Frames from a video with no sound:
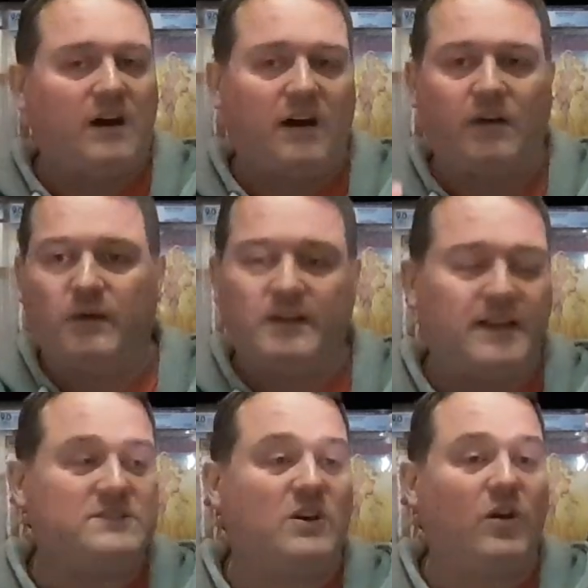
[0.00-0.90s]
I went,
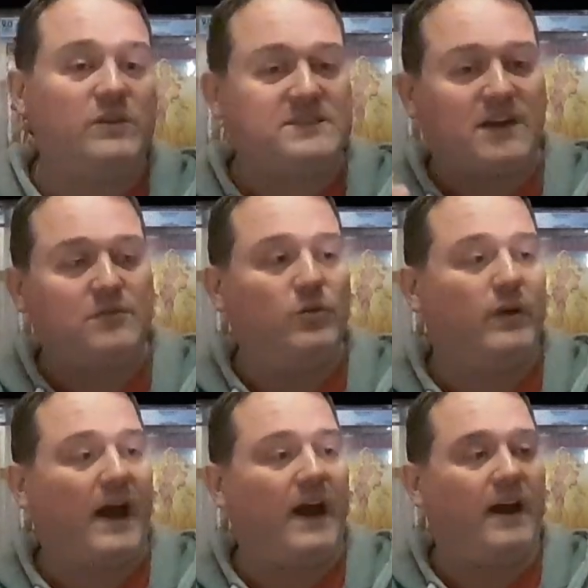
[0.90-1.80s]
let's go, let's have a
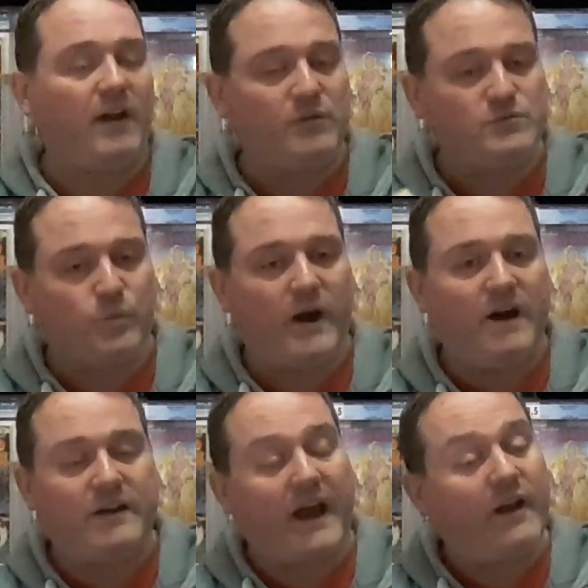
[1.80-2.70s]
look, and I was
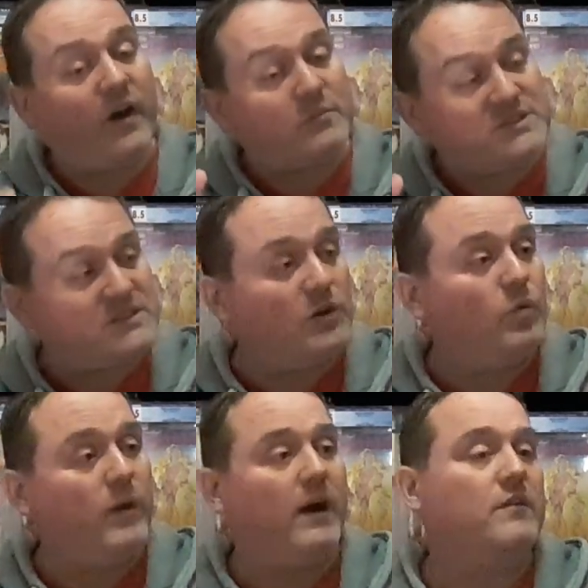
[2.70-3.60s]
wowed, and I am still
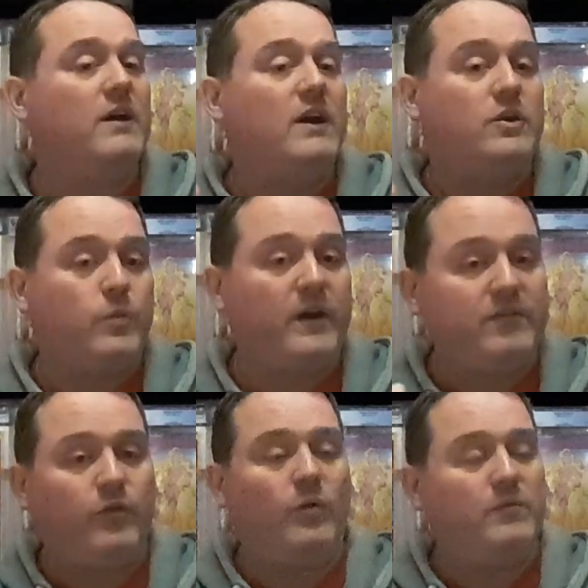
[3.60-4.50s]
wowed.
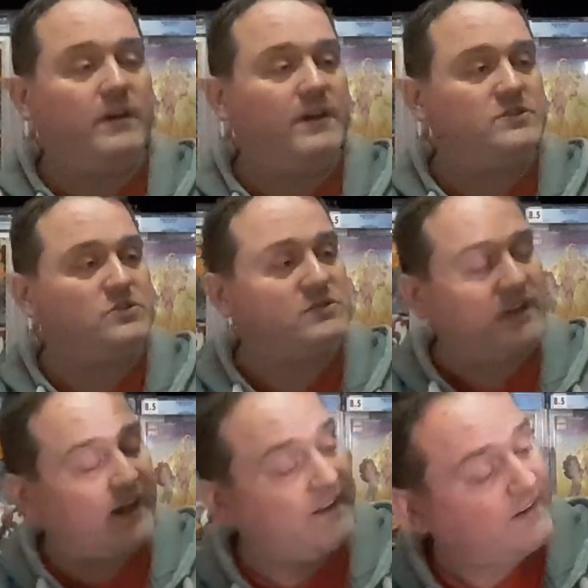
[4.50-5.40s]
24 issues
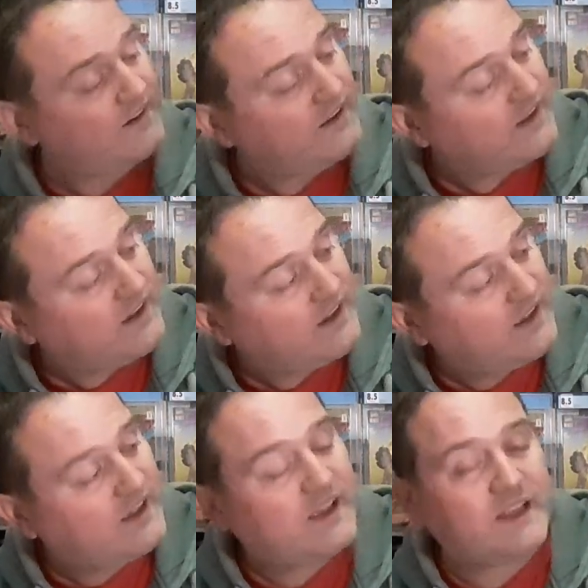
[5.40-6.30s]
later,
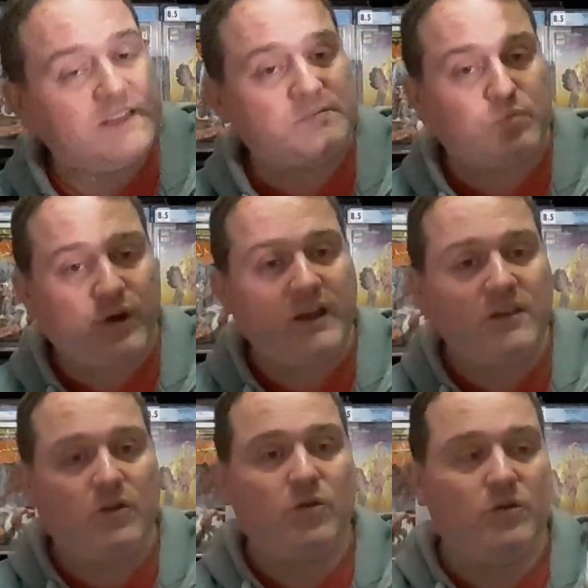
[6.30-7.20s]
he is bringing
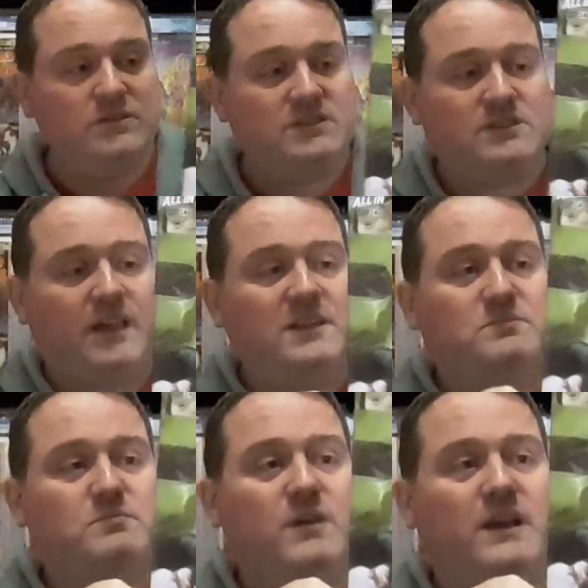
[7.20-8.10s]
the goods. He's
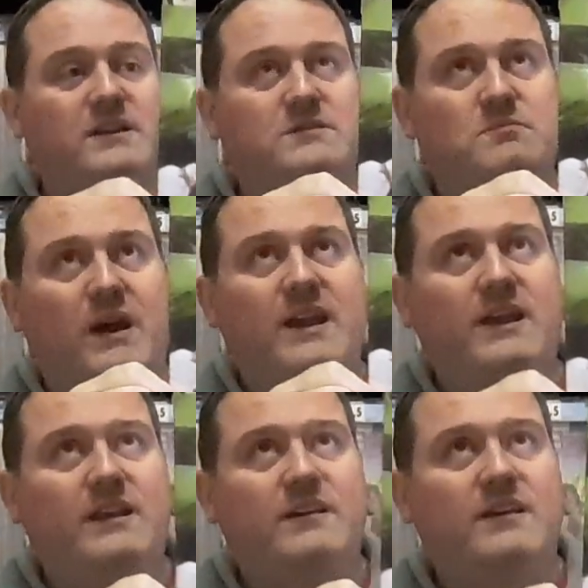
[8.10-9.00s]

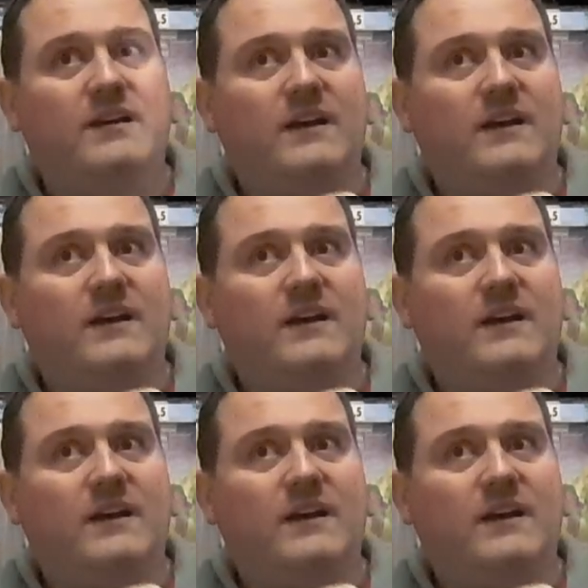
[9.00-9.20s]
making